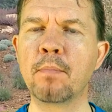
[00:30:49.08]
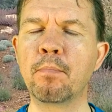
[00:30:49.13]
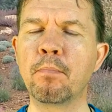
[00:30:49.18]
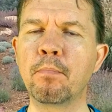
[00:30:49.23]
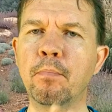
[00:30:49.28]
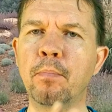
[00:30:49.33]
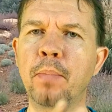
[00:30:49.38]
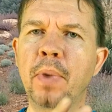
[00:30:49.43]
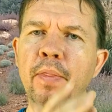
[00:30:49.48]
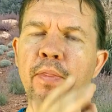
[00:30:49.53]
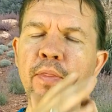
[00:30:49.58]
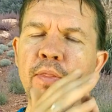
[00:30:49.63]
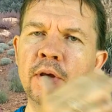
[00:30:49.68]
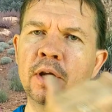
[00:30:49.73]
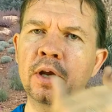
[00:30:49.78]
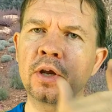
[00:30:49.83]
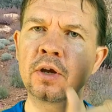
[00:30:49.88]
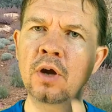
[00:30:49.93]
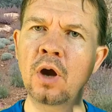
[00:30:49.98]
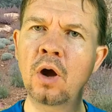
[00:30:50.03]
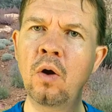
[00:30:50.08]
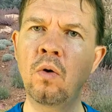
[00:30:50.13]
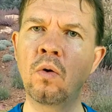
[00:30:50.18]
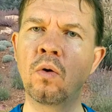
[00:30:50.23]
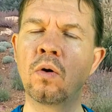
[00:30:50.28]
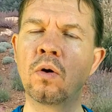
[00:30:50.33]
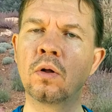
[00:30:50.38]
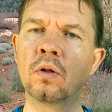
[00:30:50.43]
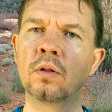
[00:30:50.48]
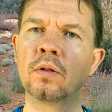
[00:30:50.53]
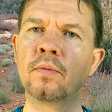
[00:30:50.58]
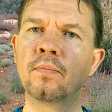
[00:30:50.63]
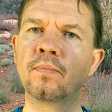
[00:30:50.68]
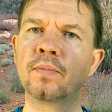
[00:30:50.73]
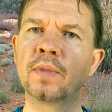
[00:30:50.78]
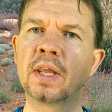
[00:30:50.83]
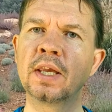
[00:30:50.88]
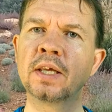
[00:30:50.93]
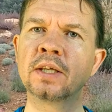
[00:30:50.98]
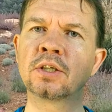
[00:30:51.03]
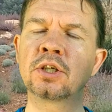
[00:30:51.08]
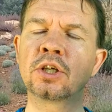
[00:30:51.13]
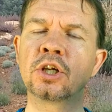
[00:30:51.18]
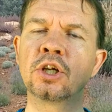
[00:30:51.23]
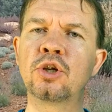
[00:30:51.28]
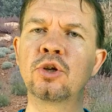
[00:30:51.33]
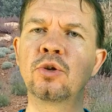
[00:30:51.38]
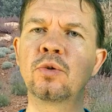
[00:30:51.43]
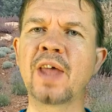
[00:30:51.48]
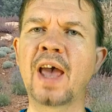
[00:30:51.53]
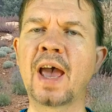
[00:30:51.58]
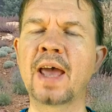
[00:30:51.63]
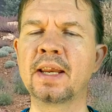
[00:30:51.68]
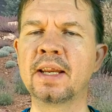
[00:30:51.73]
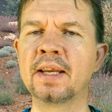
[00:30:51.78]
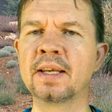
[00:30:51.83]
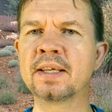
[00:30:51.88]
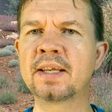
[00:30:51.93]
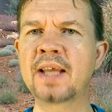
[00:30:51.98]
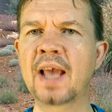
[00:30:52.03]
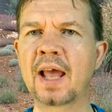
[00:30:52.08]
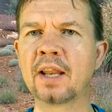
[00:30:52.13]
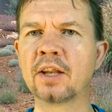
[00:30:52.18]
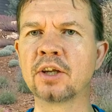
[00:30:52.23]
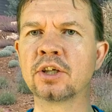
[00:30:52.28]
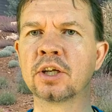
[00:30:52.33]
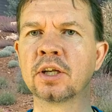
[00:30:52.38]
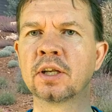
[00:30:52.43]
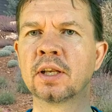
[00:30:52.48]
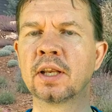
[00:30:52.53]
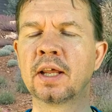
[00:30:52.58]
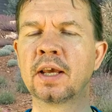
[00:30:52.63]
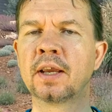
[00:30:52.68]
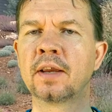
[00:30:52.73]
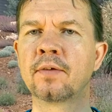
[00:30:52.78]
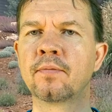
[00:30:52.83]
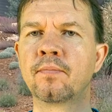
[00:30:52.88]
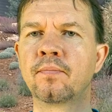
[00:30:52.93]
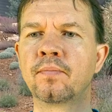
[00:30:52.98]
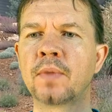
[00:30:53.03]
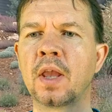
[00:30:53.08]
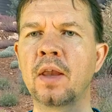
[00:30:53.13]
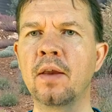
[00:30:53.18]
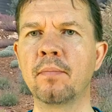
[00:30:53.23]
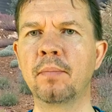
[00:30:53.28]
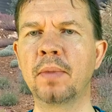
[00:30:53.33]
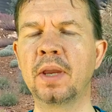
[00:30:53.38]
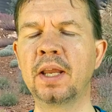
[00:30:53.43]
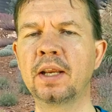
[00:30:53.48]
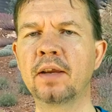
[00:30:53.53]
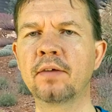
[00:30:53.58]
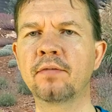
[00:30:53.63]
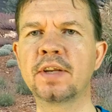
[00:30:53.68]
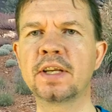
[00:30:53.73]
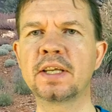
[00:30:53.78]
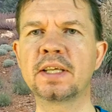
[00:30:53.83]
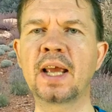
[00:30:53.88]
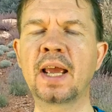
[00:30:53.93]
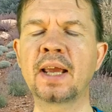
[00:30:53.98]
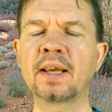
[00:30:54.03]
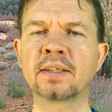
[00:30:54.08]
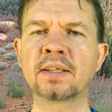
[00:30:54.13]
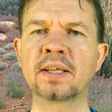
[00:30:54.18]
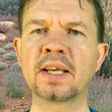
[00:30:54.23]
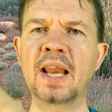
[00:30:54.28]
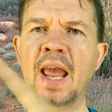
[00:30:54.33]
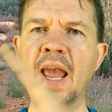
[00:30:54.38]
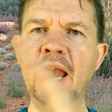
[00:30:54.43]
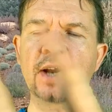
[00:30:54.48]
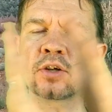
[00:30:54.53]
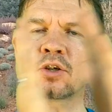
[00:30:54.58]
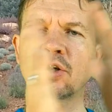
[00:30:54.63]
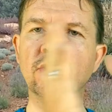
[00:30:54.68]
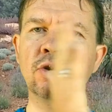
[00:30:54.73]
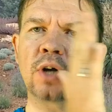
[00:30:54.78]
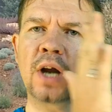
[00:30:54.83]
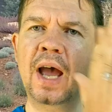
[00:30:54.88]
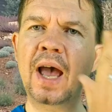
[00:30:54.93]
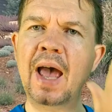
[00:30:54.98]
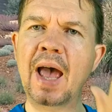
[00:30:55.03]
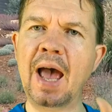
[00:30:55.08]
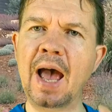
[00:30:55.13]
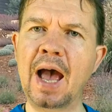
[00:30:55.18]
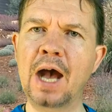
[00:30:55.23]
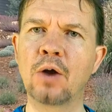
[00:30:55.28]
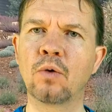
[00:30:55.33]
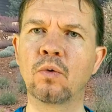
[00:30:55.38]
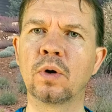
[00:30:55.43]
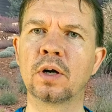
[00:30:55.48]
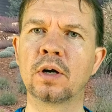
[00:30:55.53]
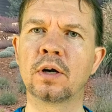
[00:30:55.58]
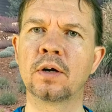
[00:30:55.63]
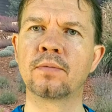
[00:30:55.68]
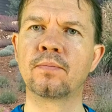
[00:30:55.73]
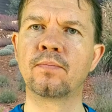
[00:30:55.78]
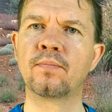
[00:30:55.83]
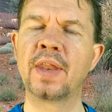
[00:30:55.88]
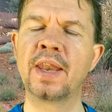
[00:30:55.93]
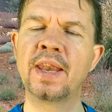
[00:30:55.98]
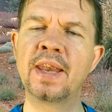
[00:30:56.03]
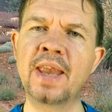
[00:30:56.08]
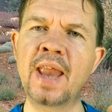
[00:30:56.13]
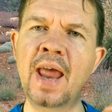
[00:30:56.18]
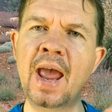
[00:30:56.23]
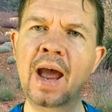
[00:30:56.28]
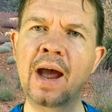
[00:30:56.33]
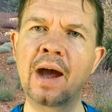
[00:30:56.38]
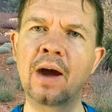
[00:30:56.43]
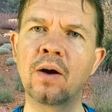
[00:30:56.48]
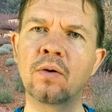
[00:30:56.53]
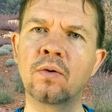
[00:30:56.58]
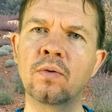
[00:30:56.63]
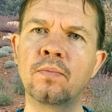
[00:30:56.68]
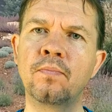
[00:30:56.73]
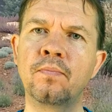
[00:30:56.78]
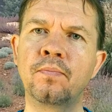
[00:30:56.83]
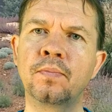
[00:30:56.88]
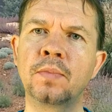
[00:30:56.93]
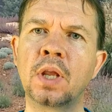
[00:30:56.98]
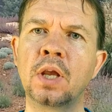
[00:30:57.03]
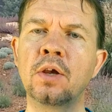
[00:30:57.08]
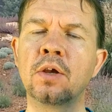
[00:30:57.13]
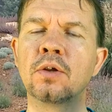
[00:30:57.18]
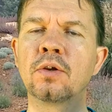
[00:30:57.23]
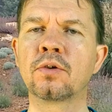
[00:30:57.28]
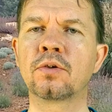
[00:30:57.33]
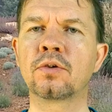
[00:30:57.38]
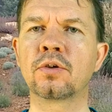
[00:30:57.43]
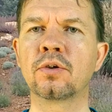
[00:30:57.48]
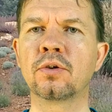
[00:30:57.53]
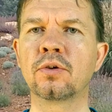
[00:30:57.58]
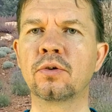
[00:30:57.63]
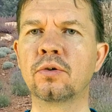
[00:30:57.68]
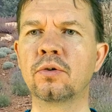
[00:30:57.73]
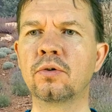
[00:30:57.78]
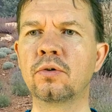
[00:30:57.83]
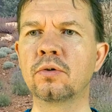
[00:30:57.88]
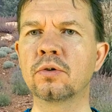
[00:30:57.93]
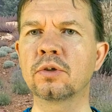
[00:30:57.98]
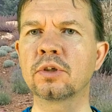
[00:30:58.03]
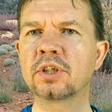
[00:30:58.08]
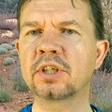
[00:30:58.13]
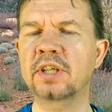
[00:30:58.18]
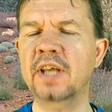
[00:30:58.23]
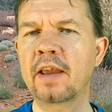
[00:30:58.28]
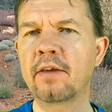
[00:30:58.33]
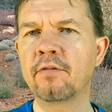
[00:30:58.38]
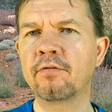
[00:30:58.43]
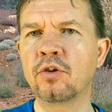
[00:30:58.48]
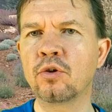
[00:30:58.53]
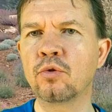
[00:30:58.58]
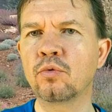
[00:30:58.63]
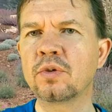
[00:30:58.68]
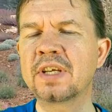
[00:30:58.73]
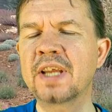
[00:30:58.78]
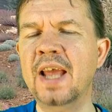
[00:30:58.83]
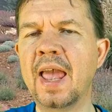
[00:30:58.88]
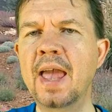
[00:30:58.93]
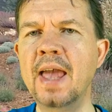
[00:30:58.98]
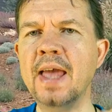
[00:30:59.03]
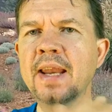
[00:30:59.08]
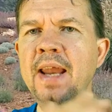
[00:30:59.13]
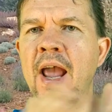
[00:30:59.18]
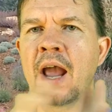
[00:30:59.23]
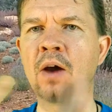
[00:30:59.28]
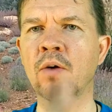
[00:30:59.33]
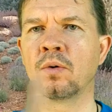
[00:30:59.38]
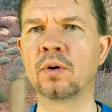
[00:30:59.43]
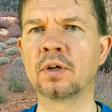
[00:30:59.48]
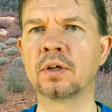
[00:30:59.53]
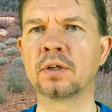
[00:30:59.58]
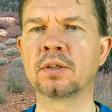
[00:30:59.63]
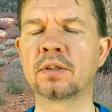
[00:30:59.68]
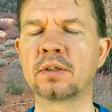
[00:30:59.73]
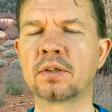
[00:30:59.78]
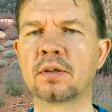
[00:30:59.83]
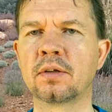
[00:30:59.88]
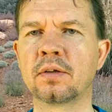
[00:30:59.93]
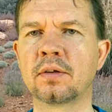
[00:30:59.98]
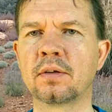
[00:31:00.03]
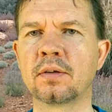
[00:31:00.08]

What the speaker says: But the goal is to do that intelligently, meaning if it takes an extra hour now to save you 10 hours